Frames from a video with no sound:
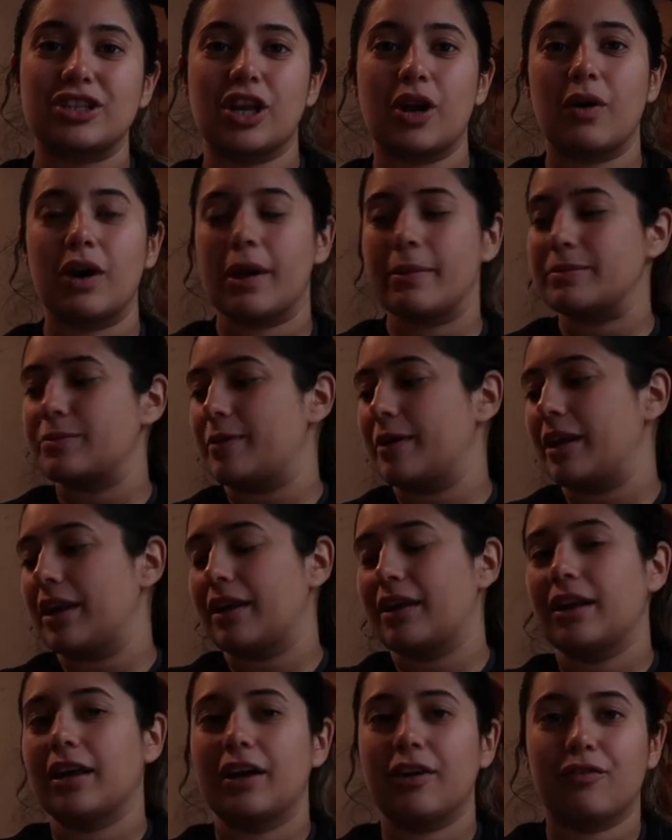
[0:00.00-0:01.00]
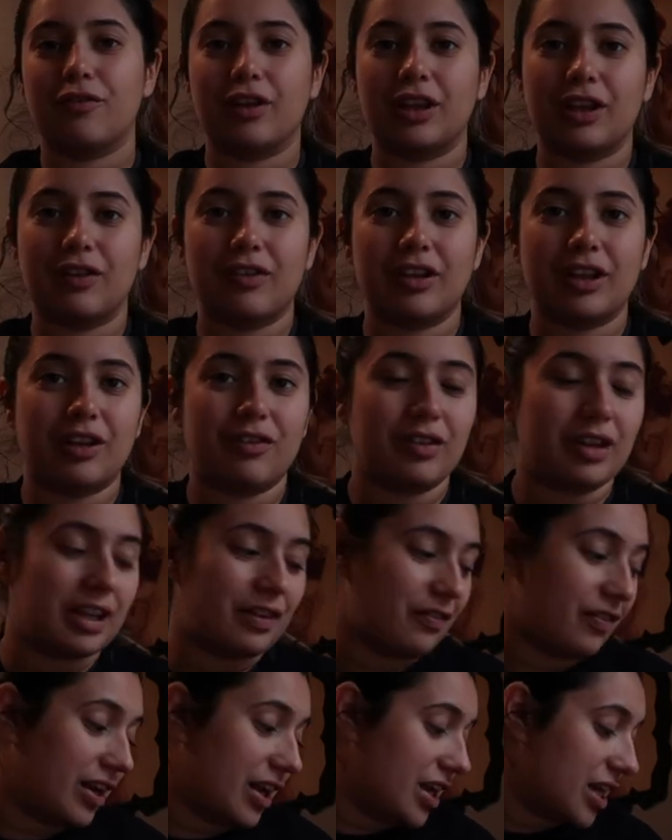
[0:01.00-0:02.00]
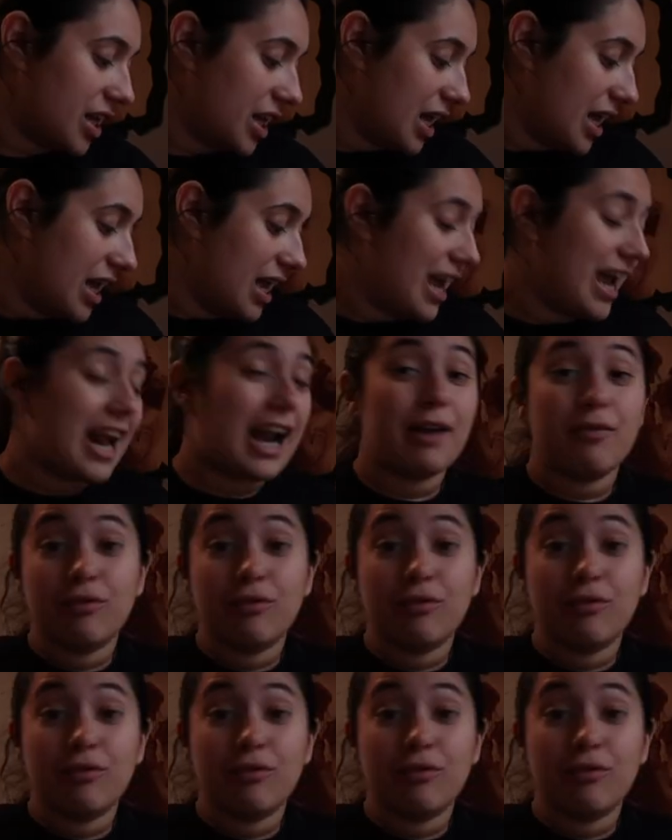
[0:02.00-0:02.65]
to know him's been really, really, really fun. And